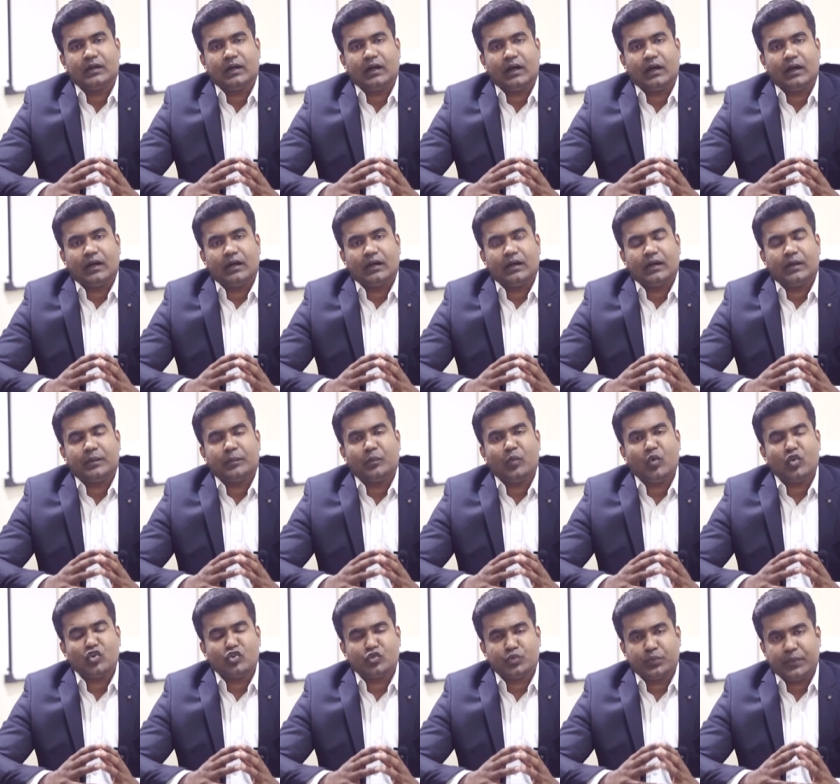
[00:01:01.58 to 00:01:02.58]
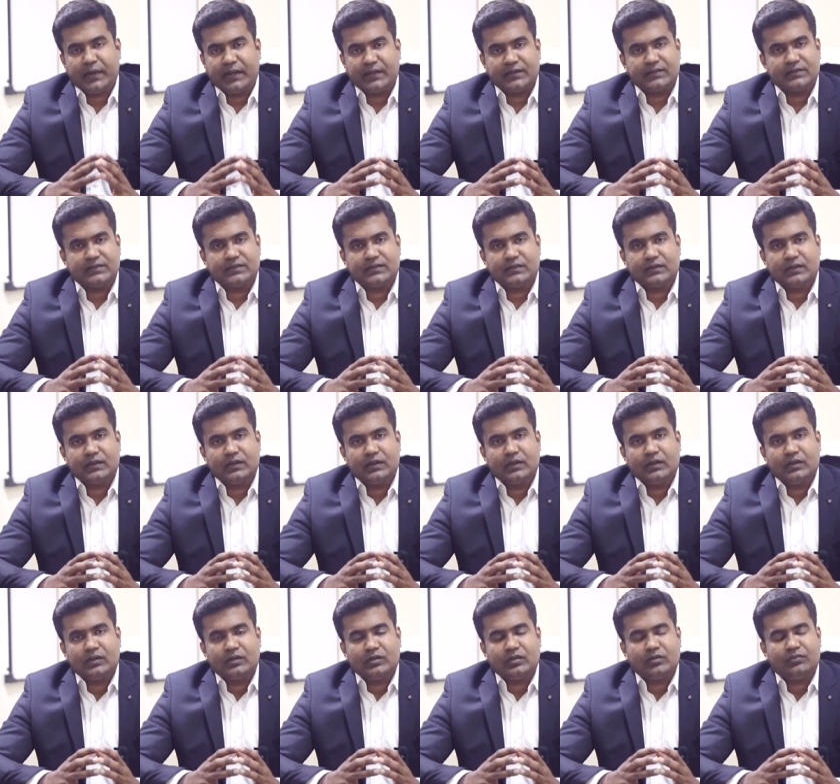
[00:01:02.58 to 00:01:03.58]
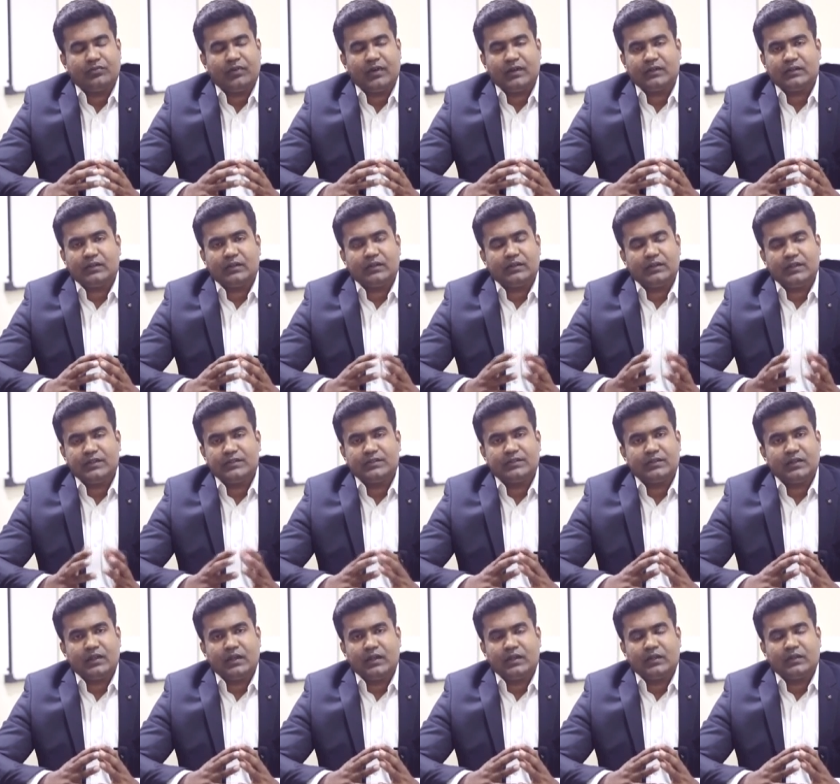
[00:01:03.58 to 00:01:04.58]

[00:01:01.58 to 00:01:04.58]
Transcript: and mood swings. So for this,